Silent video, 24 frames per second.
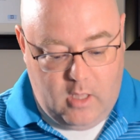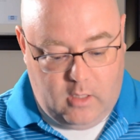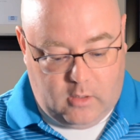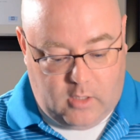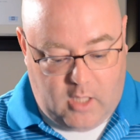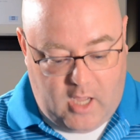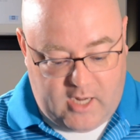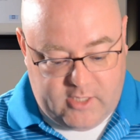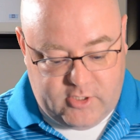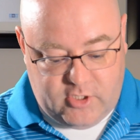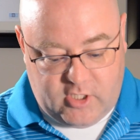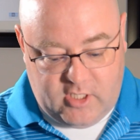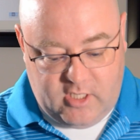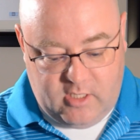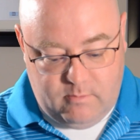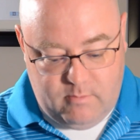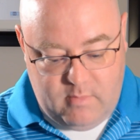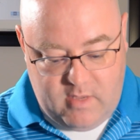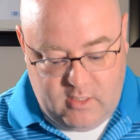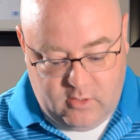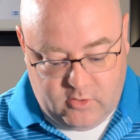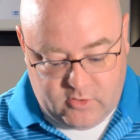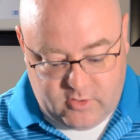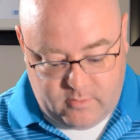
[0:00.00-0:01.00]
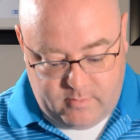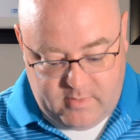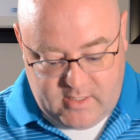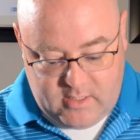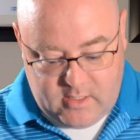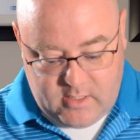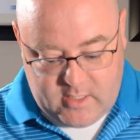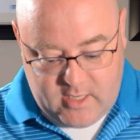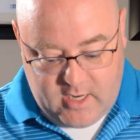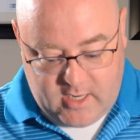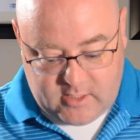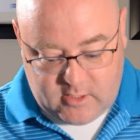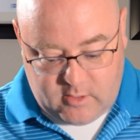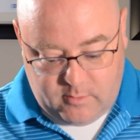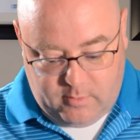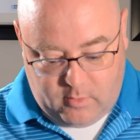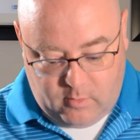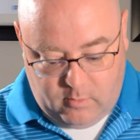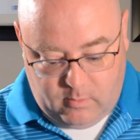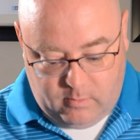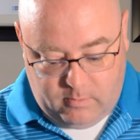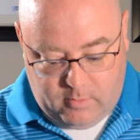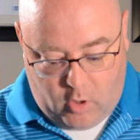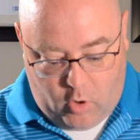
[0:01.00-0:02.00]
Lodging and meals will be
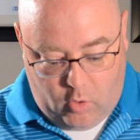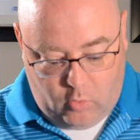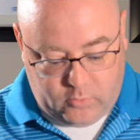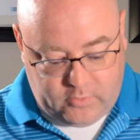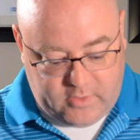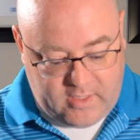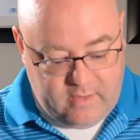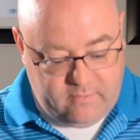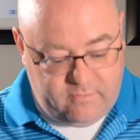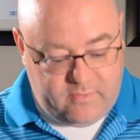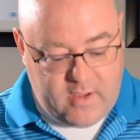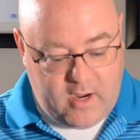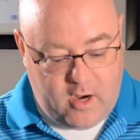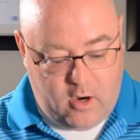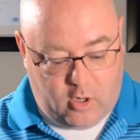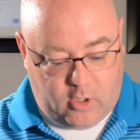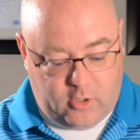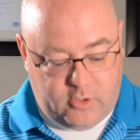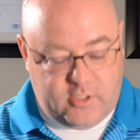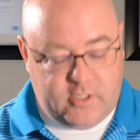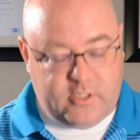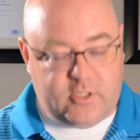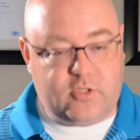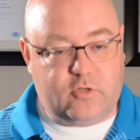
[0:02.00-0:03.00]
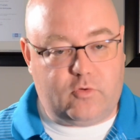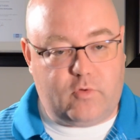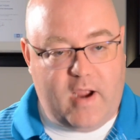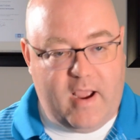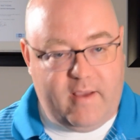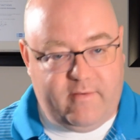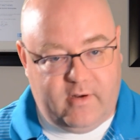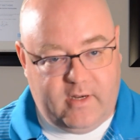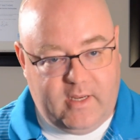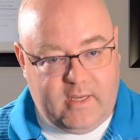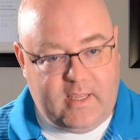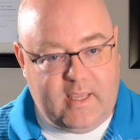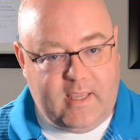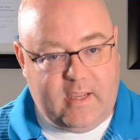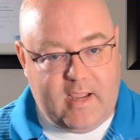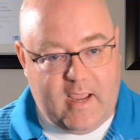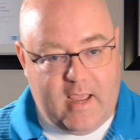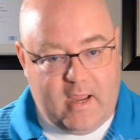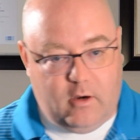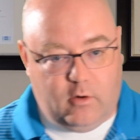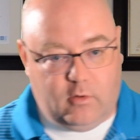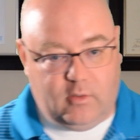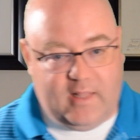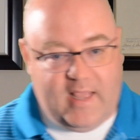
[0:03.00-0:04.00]
deductible, but only if they aren't extravagant
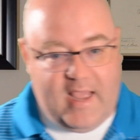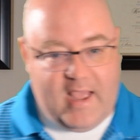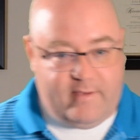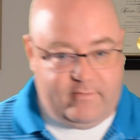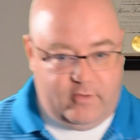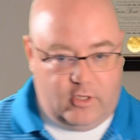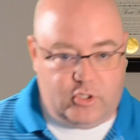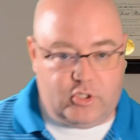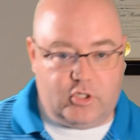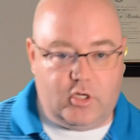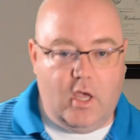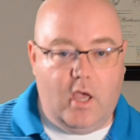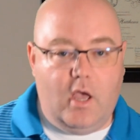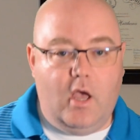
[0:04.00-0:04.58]
or lavish.